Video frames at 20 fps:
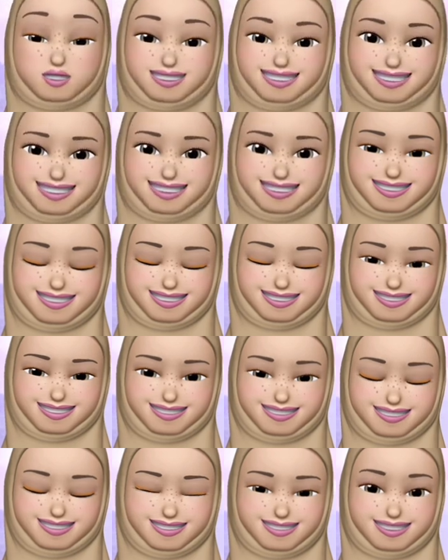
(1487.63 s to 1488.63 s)
Okay,
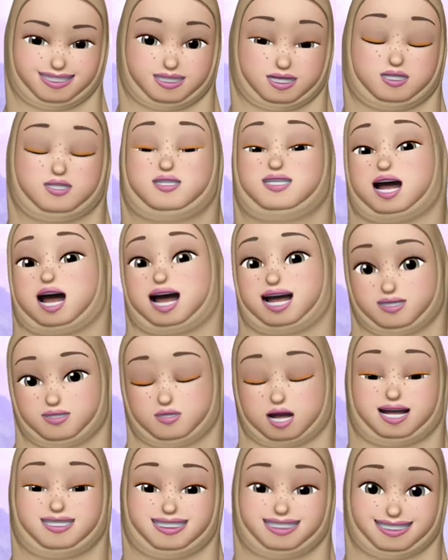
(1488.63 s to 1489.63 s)
let's
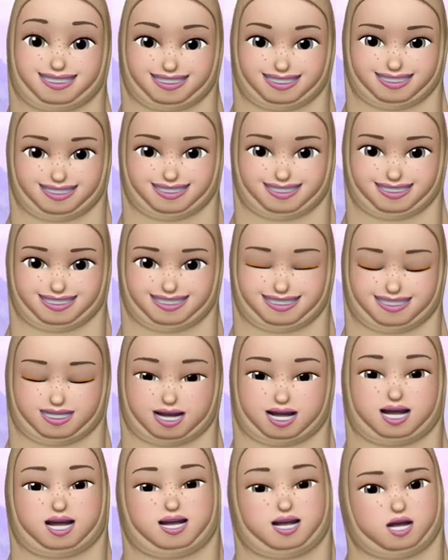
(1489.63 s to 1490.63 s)
try to answer.
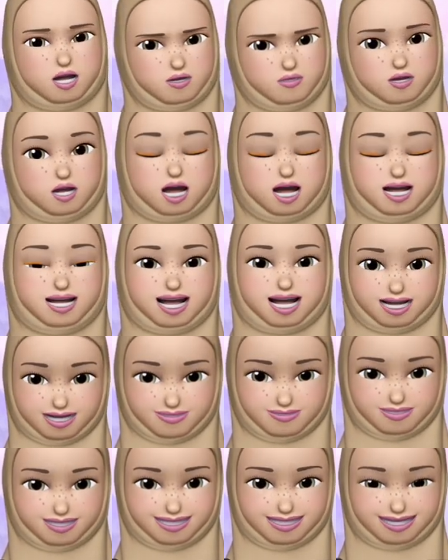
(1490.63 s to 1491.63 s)
This is the
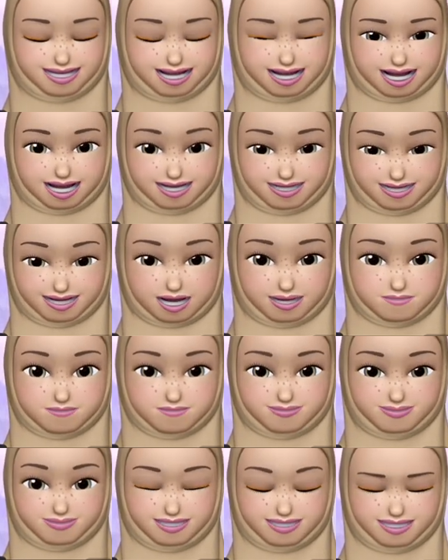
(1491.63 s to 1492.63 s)
given
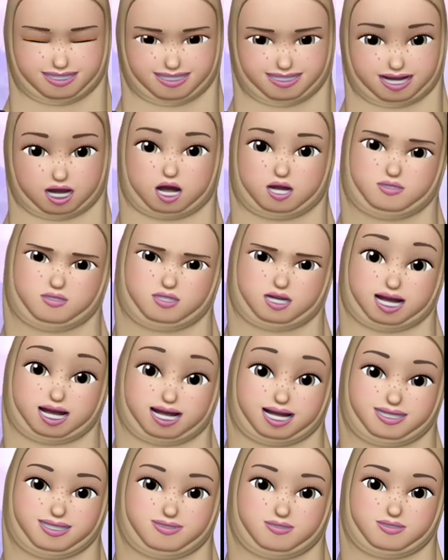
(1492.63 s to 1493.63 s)
diagram. we have
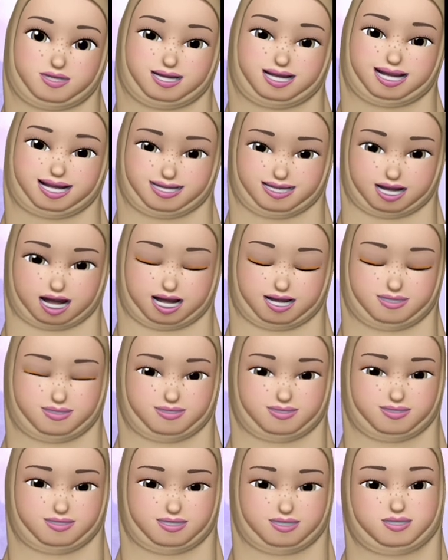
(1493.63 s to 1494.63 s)
to start from
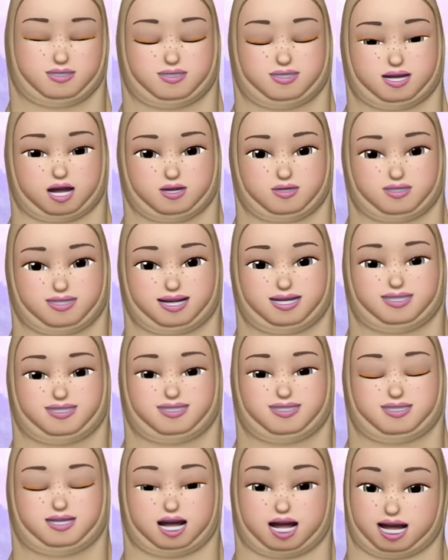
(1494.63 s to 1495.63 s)
V1 and
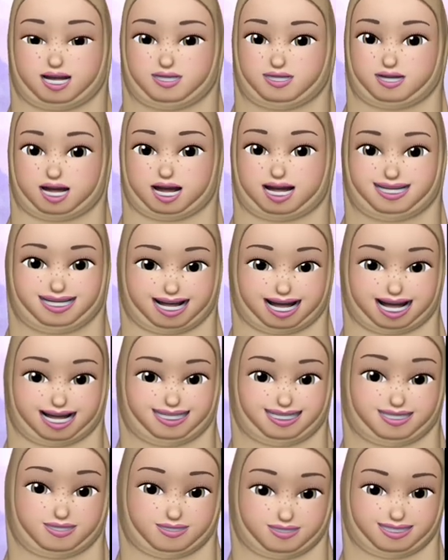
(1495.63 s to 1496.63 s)
end at
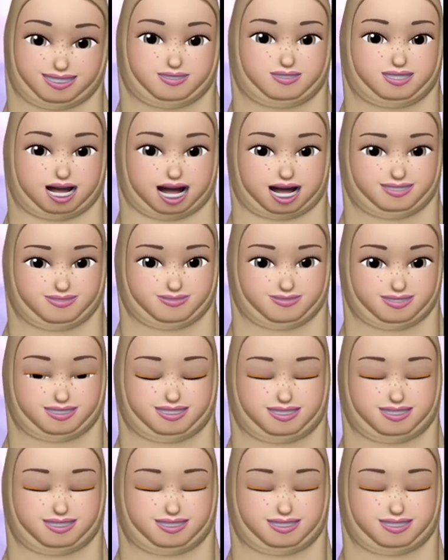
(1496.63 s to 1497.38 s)
vertex V5.